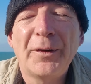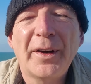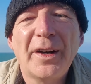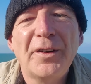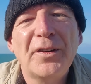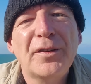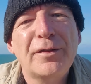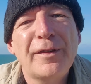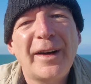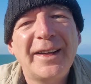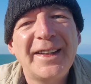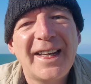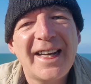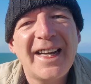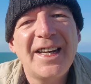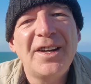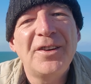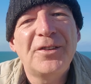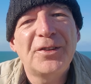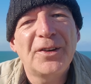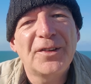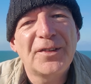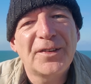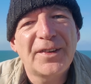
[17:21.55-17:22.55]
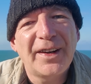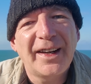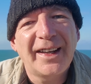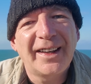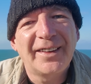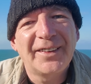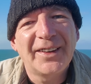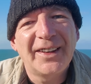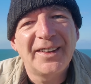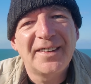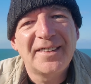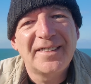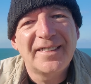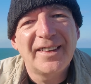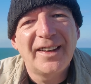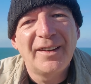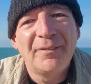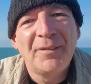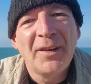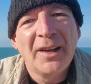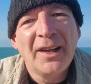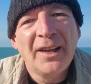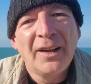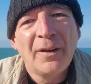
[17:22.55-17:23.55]
And I just find it interesting that
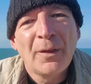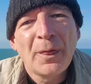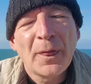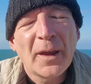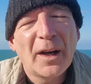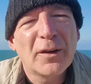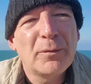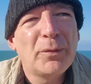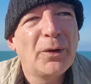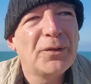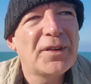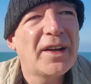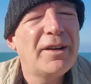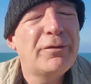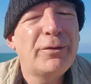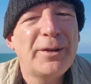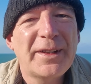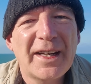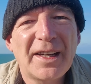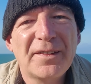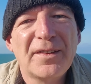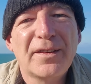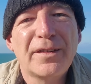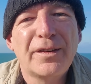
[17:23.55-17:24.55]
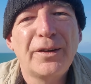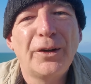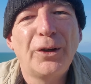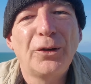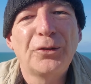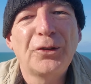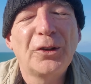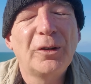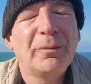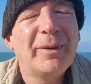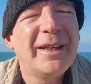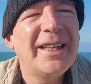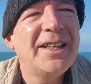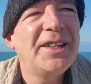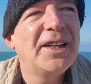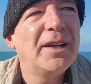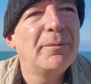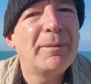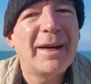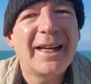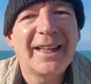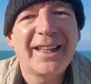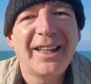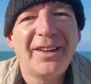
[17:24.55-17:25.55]
I suppose if we'd had social media
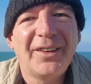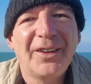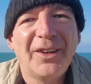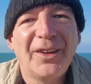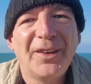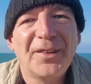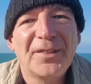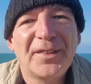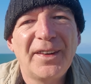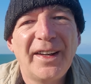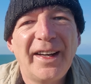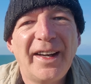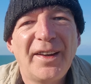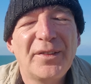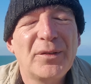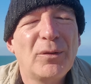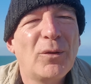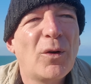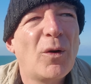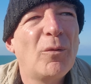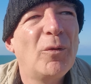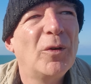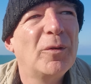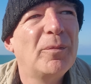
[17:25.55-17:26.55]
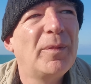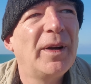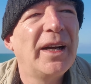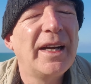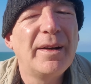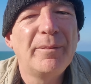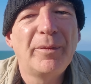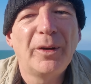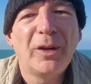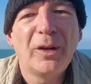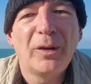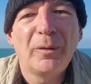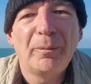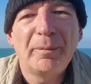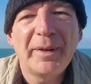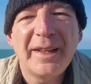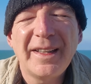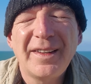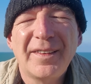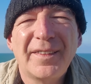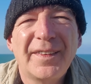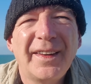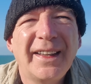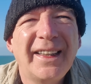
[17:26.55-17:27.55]
back in those days, what would people
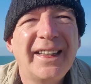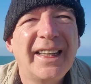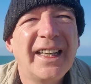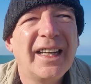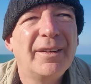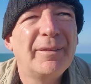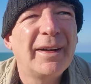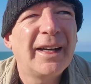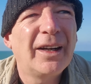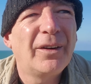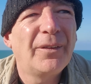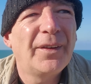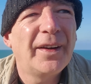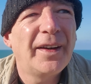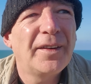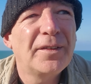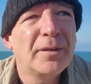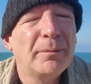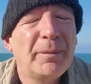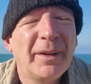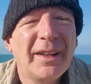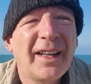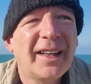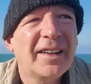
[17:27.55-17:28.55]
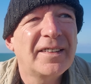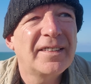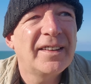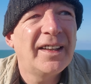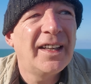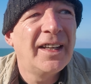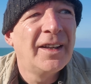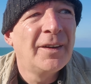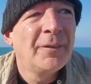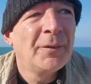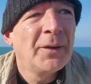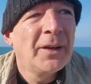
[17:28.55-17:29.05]
be thinking about this? But like I say,